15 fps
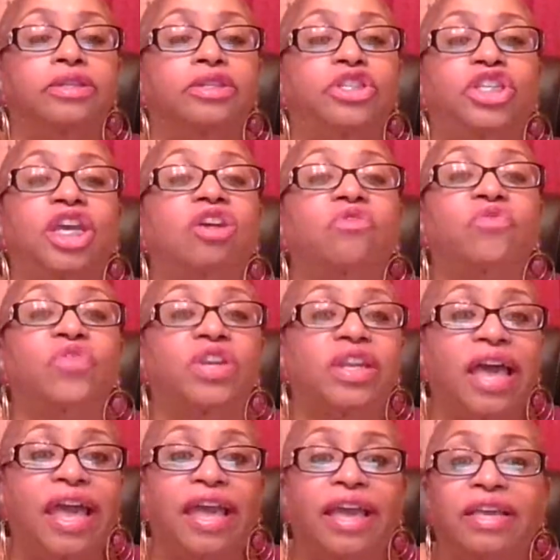chicken
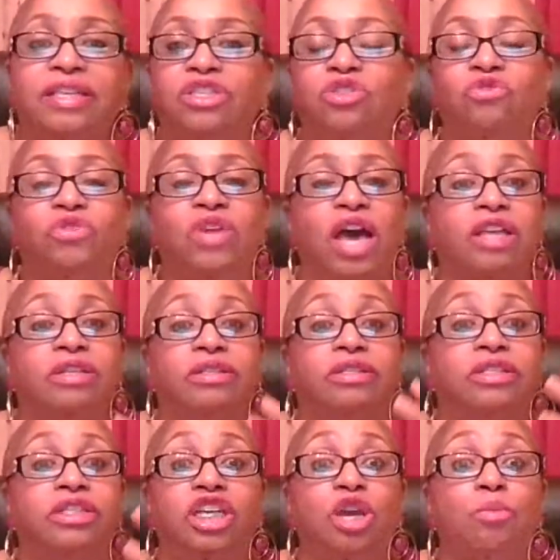fillets, you've got
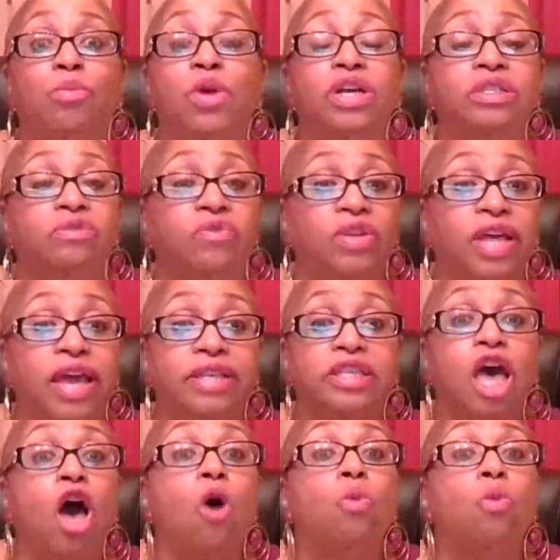chicken breast fillets.